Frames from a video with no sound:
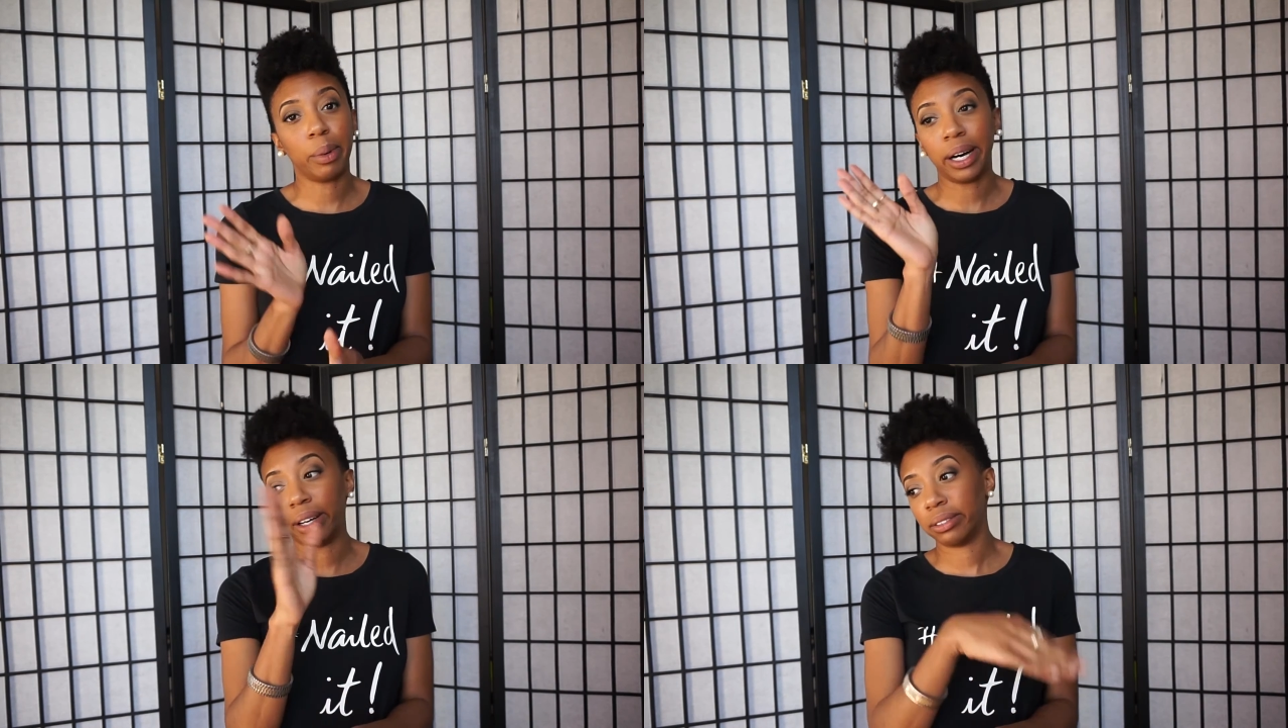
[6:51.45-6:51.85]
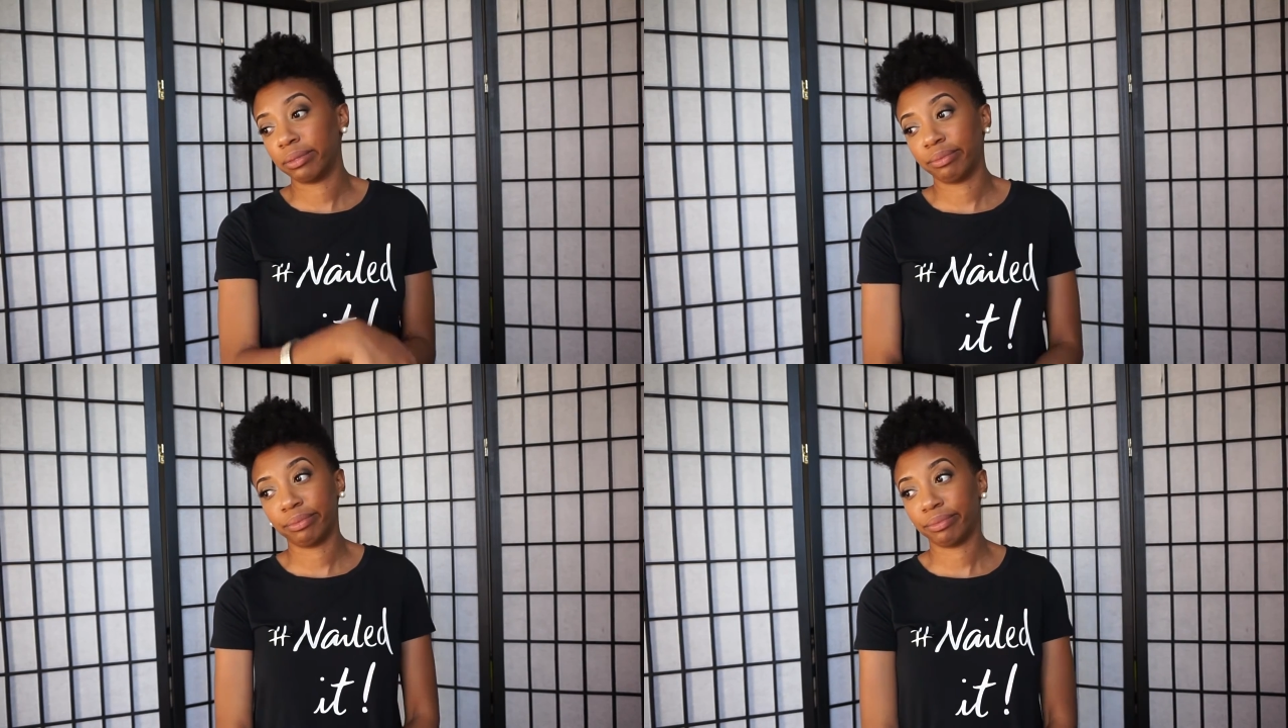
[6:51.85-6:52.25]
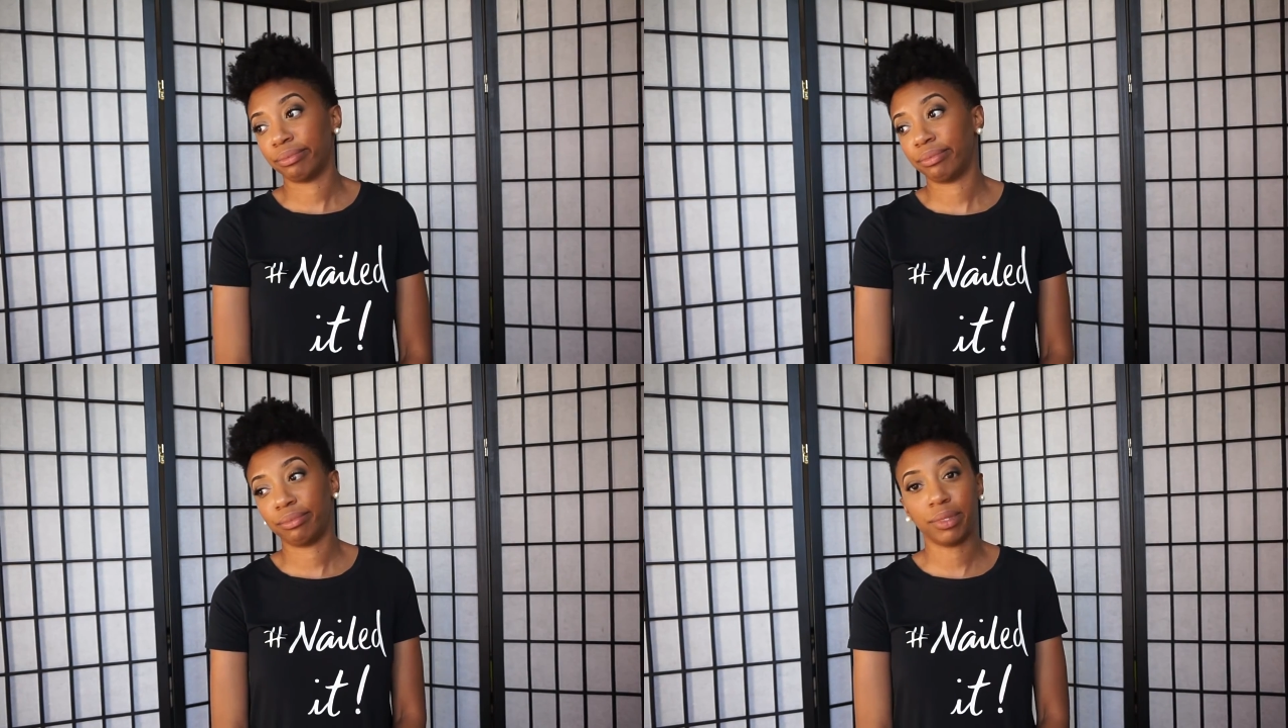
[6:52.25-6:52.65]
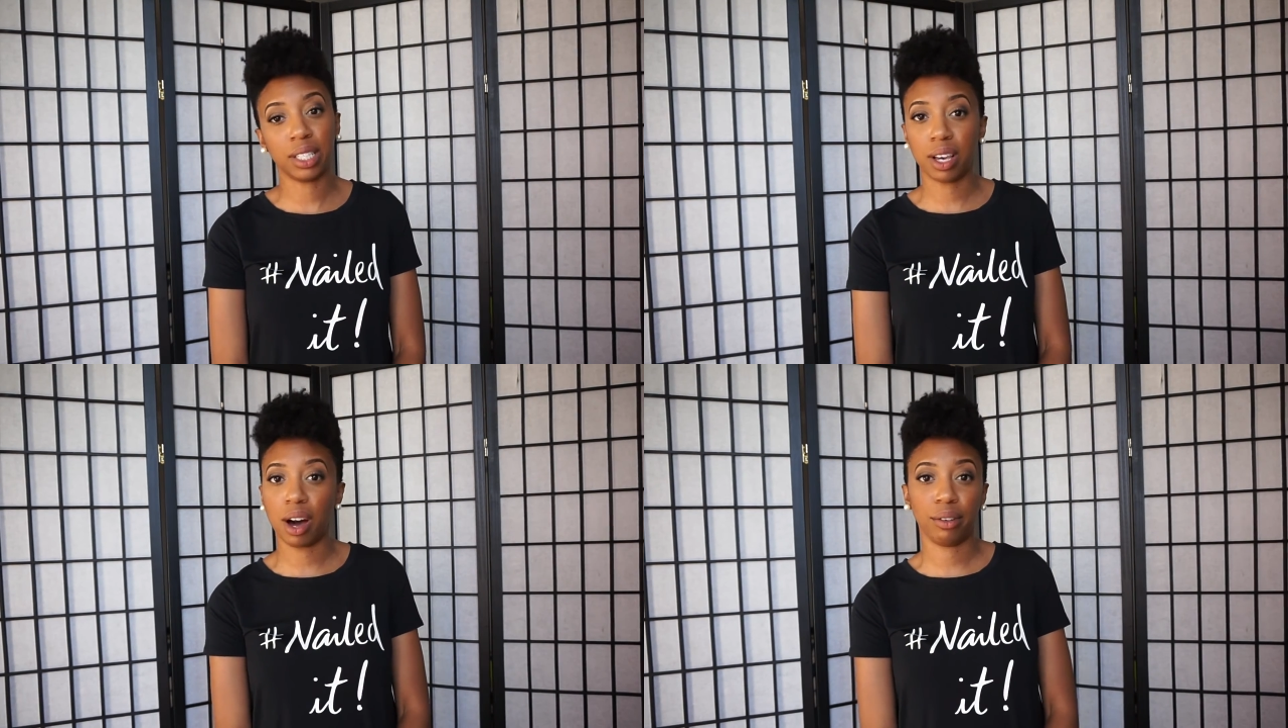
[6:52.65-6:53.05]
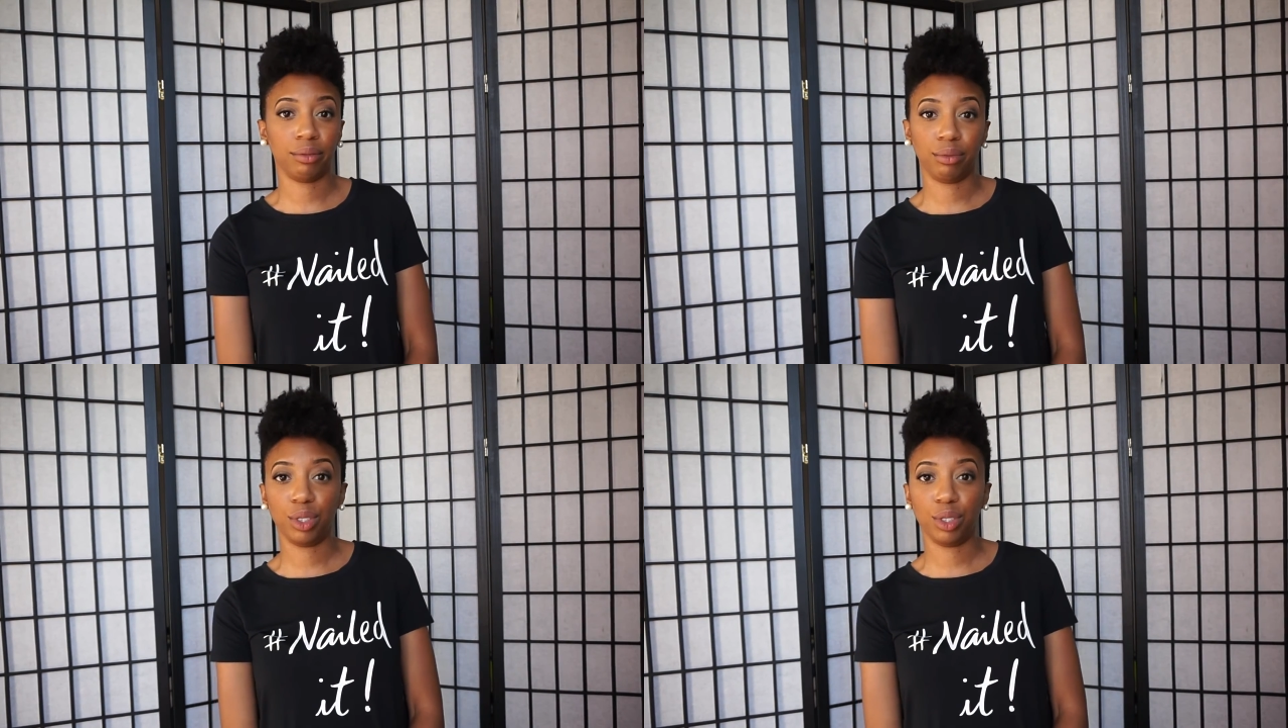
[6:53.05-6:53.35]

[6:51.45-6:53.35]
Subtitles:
bye. It's gone.